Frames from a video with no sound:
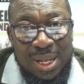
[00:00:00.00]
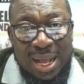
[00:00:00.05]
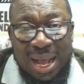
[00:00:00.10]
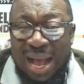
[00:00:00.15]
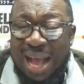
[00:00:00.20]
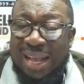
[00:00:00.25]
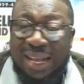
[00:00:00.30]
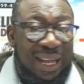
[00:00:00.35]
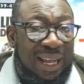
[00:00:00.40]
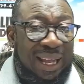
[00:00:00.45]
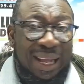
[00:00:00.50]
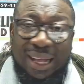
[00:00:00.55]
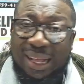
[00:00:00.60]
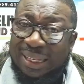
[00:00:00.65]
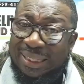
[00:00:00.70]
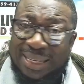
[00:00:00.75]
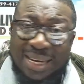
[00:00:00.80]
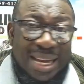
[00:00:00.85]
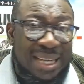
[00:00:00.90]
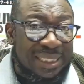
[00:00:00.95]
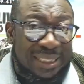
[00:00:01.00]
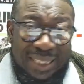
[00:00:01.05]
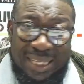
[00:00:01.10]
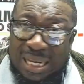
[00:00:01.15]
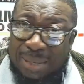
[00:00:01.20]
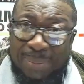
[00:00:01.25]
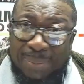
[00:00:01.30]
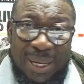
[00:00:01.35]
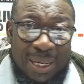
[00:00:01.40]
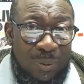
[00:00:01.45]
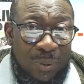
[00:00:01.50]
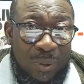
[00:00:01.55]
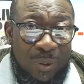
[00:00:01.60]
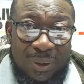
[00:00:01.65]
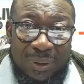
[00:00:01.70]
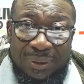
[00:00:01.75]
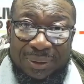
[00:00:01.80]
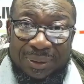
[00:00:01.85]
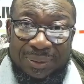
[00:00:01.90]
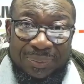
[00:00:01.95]
I can't escape my
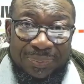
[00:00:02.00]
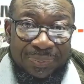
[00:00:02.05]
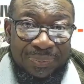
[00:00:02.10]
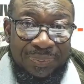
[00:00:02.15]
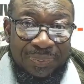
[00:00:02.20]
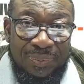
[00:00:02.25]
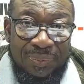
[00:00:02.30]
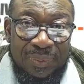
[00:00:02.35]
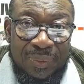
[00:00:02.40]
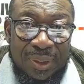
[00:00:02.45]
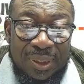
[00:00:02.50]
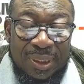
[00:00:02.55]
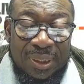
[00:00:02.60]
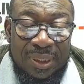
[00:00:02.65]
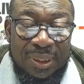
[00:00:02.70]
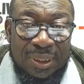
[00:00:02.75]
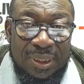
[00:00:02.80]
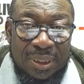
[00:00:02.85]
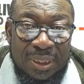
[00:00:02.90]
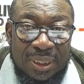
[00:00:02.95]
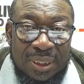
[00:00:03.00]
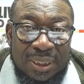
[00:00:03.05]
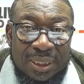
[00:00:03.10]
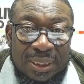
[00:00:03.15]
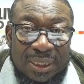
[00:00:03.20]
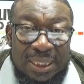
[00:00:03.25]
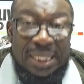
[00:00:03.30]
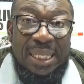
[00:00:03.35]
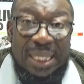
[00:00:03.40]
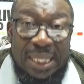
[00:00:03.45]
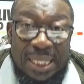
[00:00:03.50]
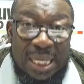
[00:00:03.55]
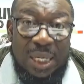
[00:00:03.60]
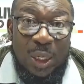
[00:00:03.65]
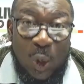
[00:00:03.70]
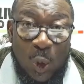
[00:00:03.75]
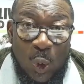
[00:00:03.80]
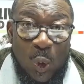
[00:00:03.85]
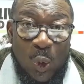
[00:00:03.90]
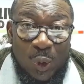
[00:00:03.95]
reward. Either
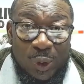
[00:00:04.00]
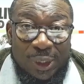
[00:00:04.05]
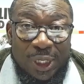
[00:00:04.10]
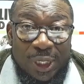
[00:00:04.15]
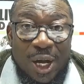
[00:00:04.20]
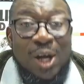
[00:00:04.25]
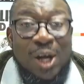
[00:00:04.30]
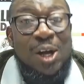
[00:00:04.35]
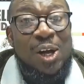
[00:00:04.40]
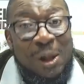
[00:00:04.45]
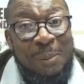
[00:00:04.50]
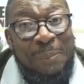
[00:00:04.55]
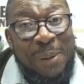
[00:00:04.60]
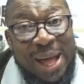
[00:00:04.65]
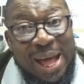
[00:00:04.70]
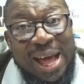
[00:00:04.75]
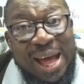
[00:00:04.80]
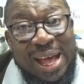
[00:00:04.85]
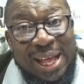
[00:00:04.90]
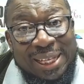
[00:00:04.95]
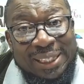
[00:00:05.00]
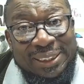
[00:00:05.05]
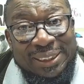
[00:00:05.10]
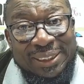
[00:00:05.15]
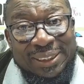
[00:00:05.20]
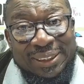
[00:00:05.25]
good or bad.